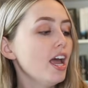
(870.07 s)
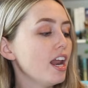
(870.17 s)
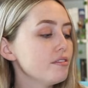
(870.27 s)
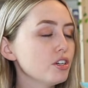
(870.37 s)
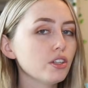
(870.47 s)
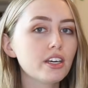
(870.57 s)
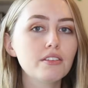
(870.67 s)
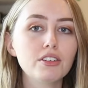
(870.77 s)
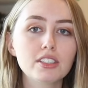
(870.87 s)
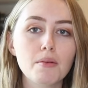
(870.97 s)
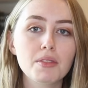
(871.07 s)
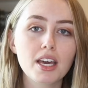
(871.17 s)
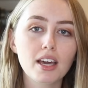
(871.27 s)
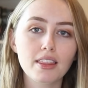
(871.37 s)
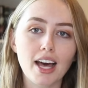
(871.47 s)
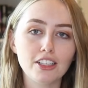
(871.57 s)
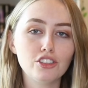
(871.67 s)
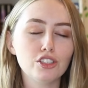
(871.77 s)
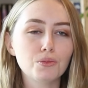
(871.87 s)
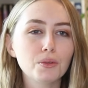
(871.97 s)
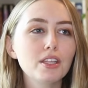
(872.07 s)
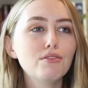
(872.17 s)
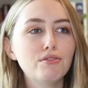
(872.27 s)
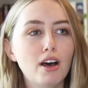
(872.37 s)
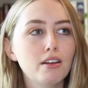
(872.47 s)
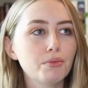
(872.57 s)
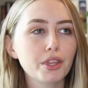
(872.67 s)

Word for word: and if you're looking for something that's just really fun